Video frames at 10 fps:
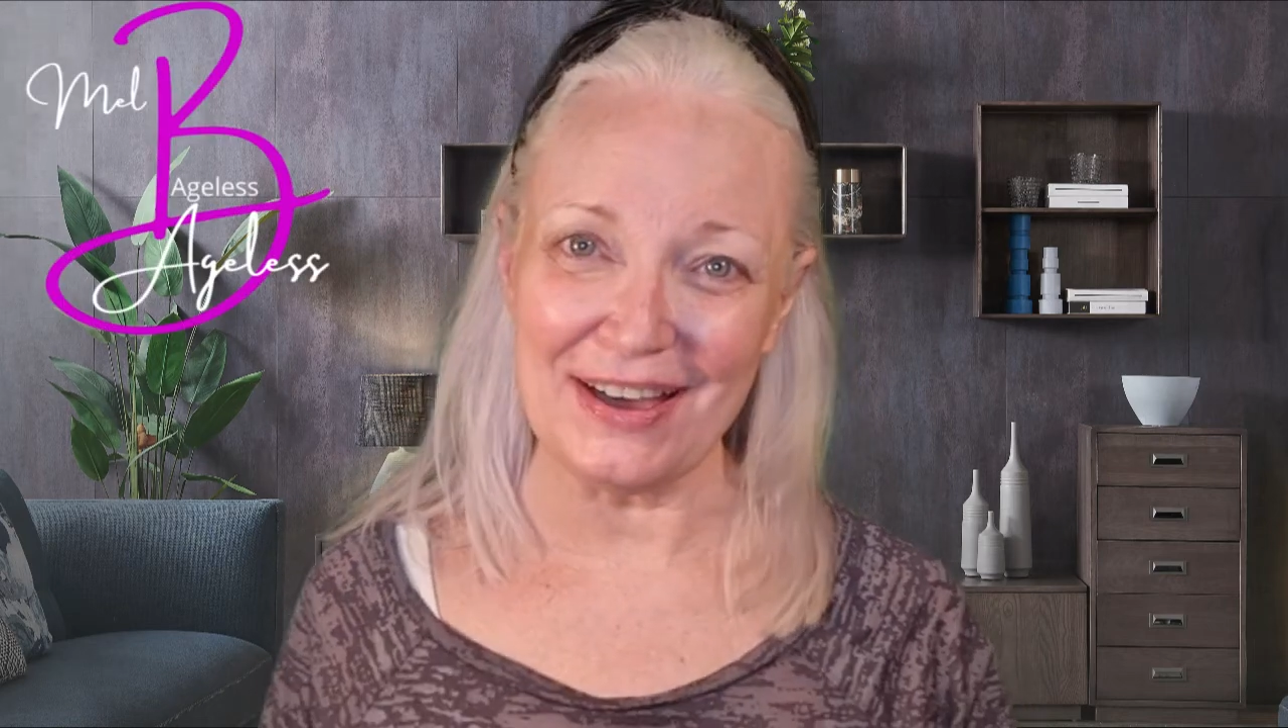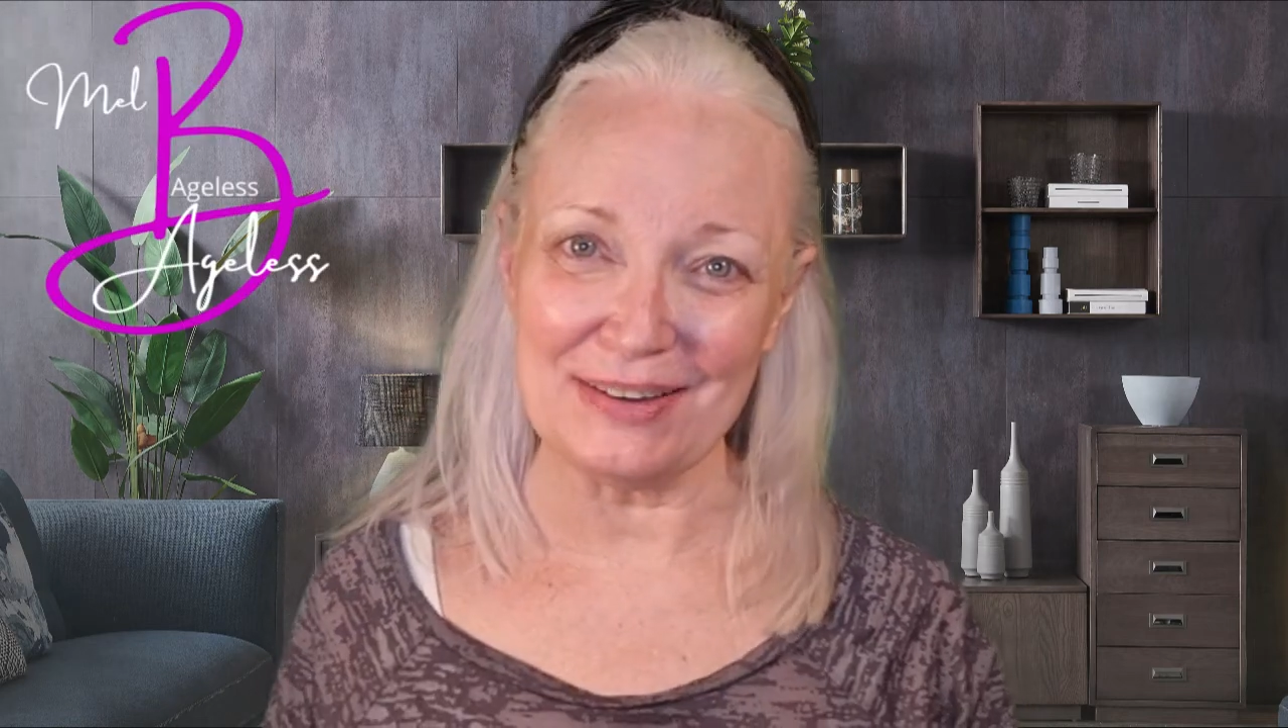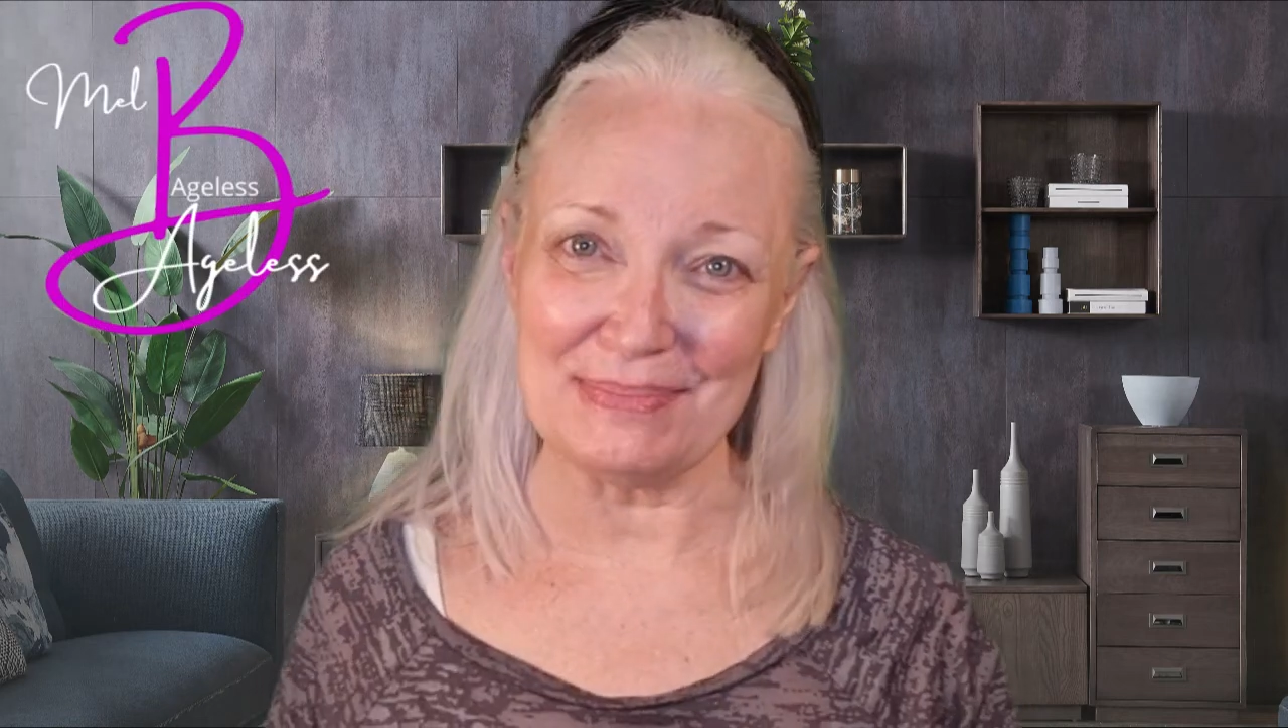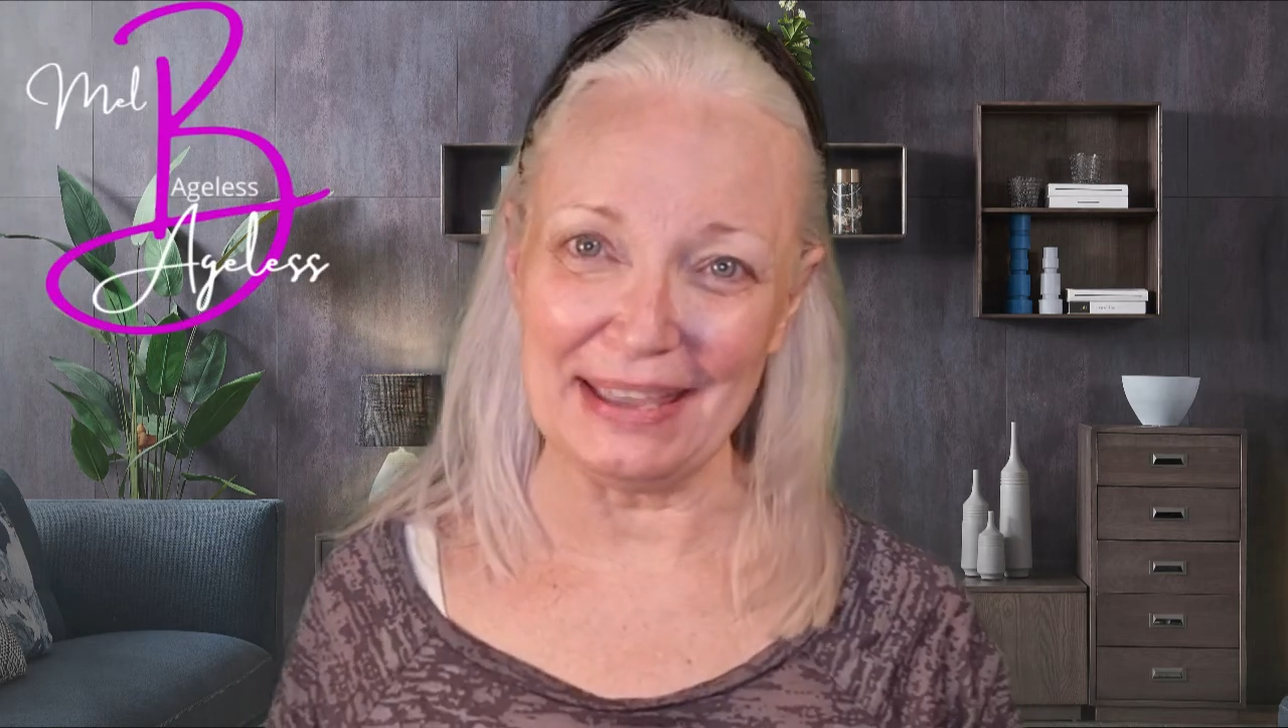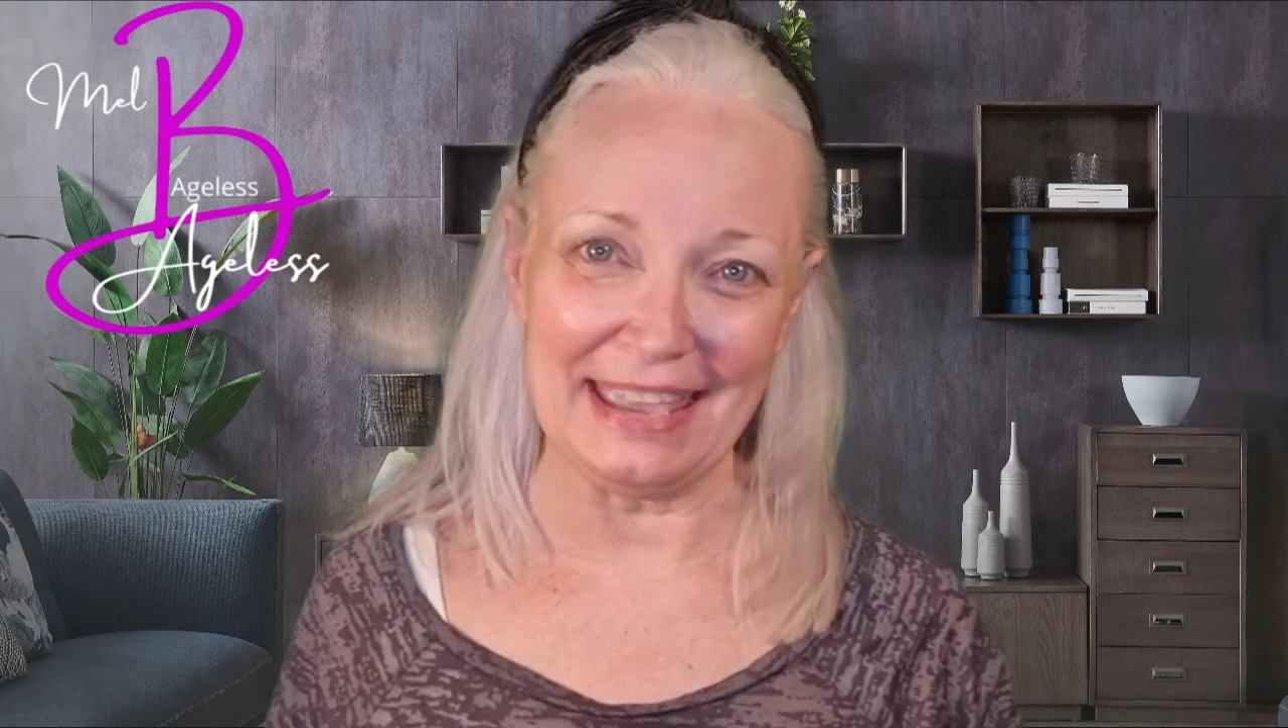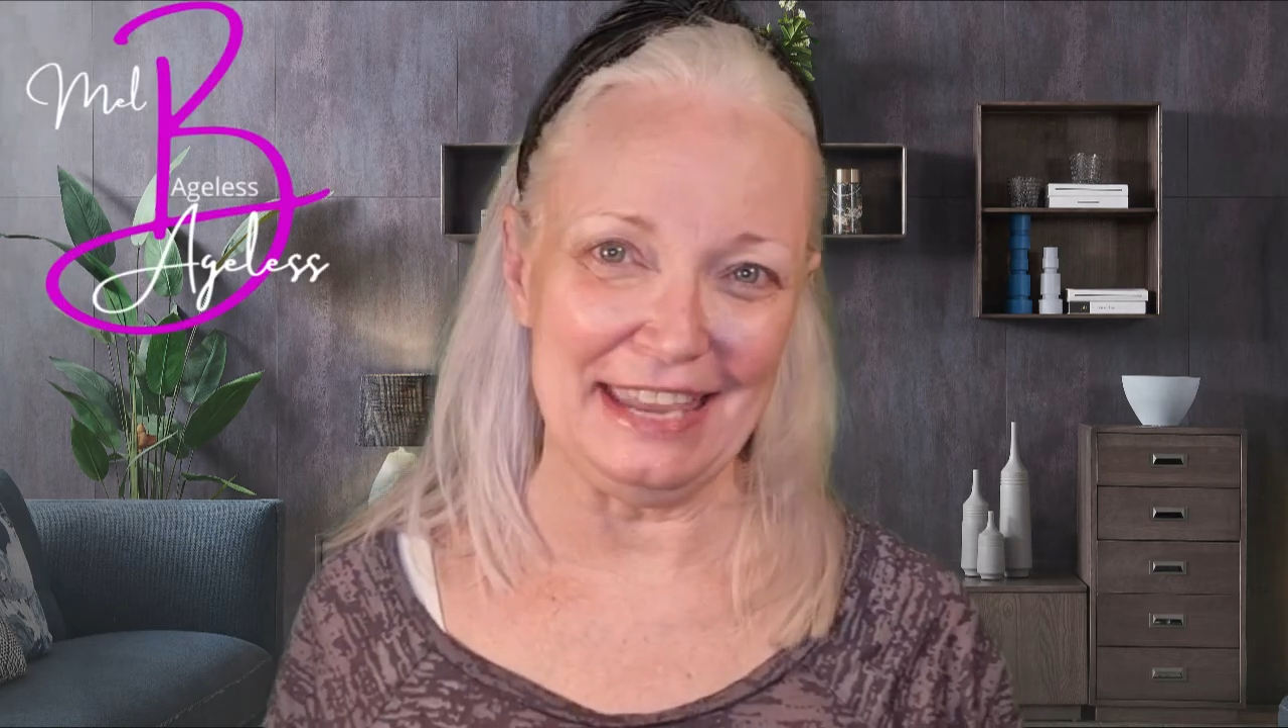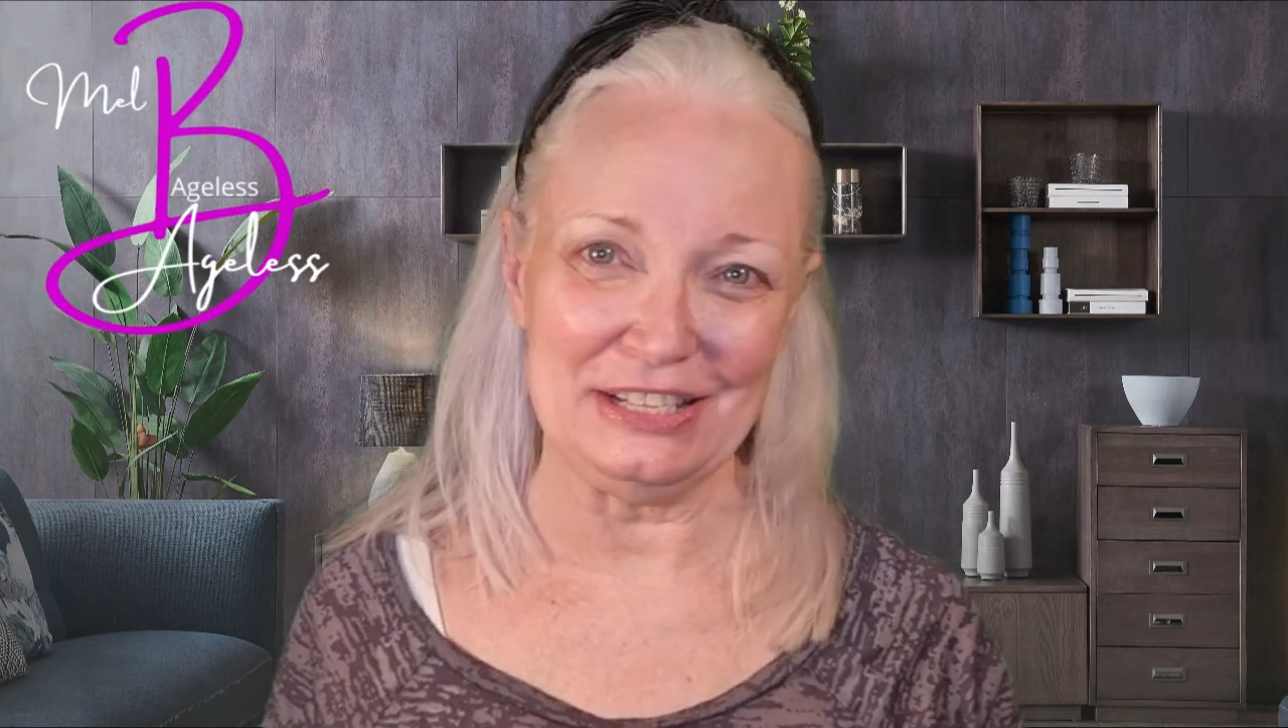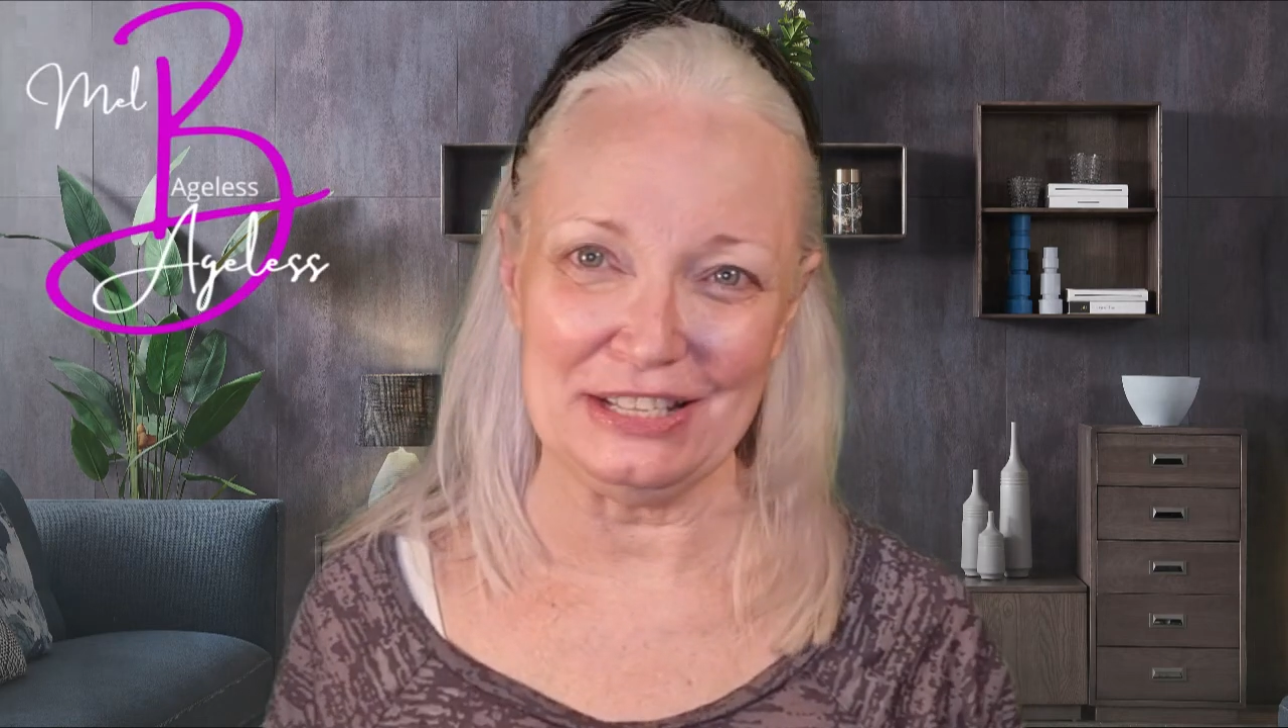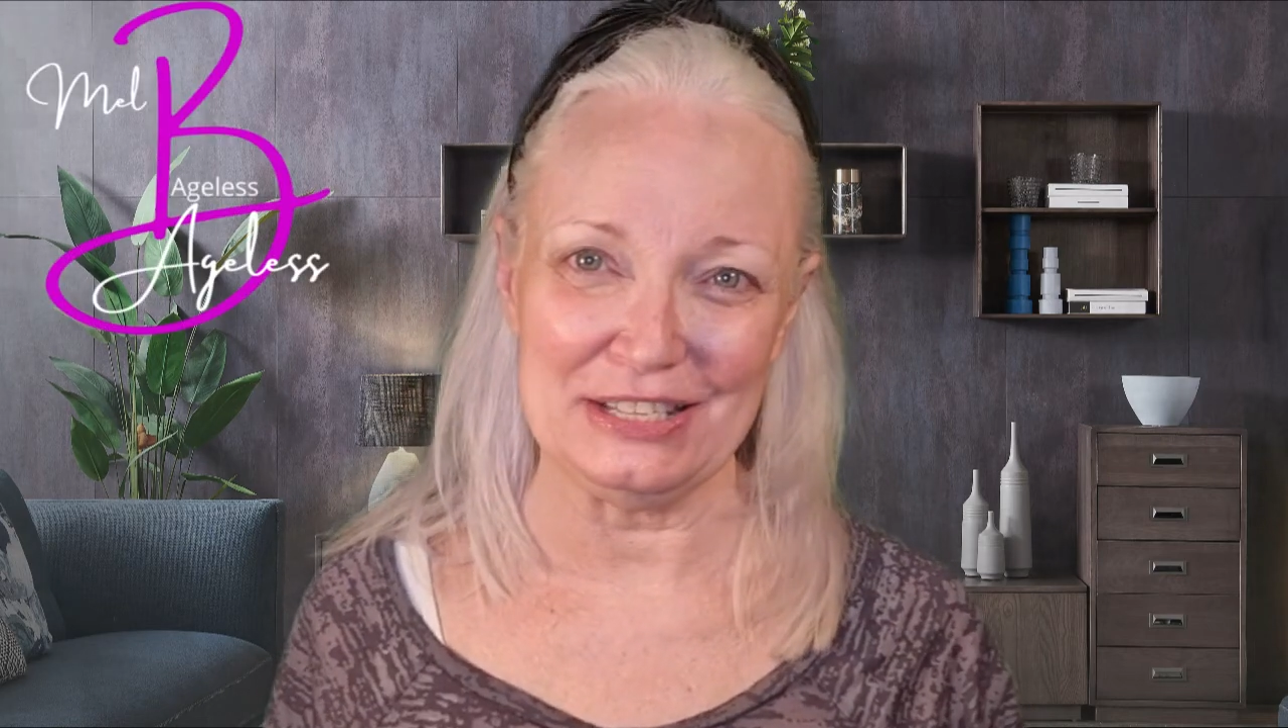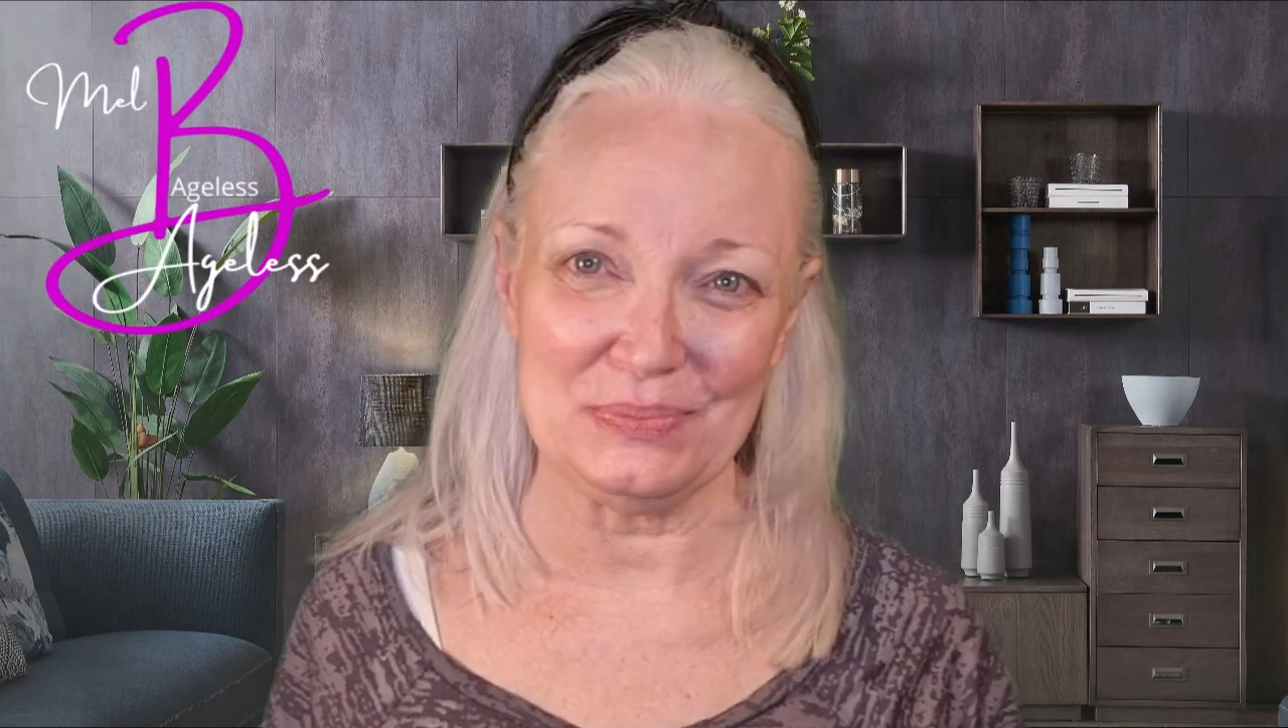all my
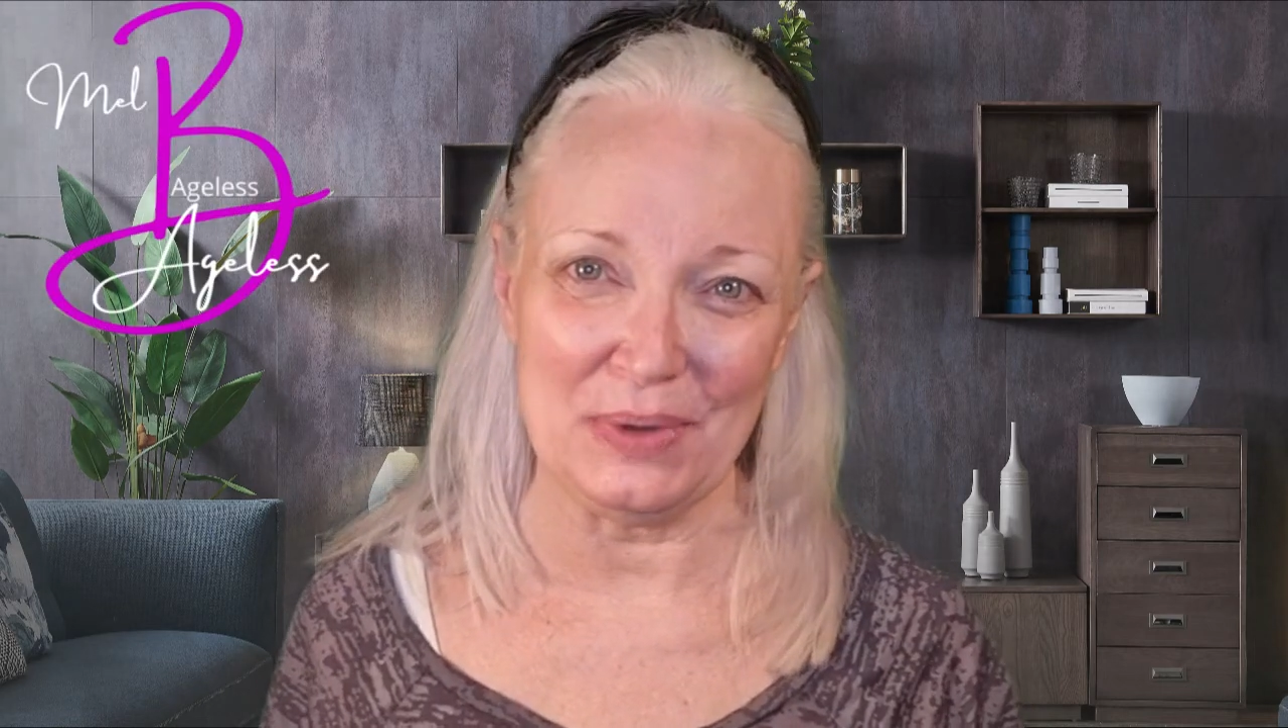ageless